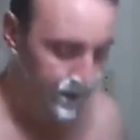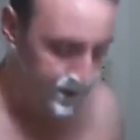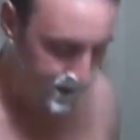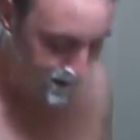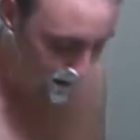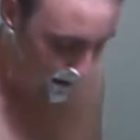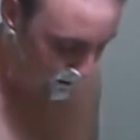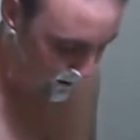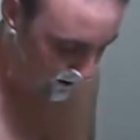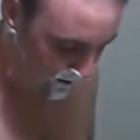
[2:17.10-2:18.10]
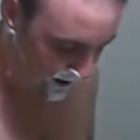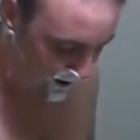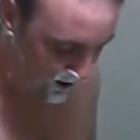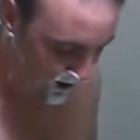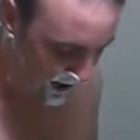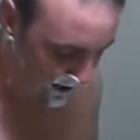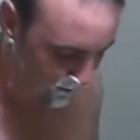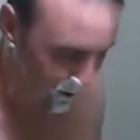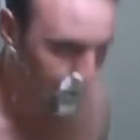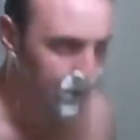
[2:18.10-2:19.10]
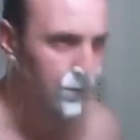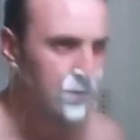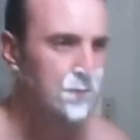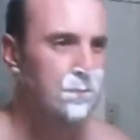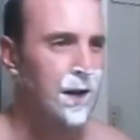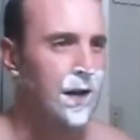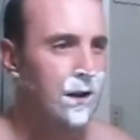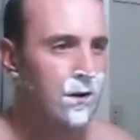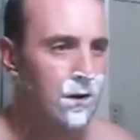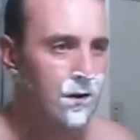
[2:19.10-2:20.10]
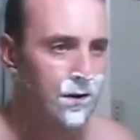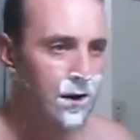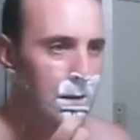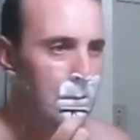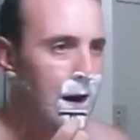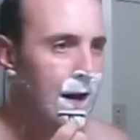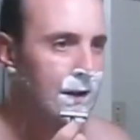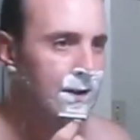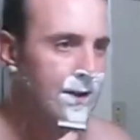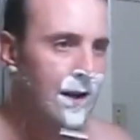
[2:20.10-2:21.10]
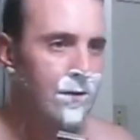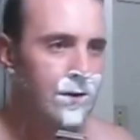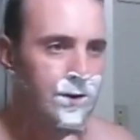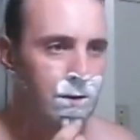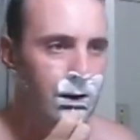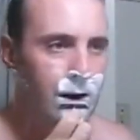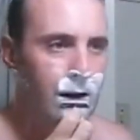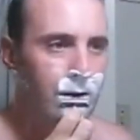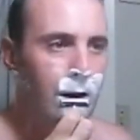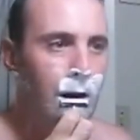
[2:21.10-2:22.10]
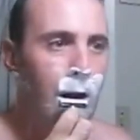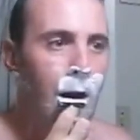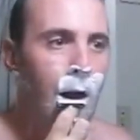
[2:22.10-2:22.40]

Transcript: This is a lot better way to shave than with those Bic or the Mach 7s or whatever.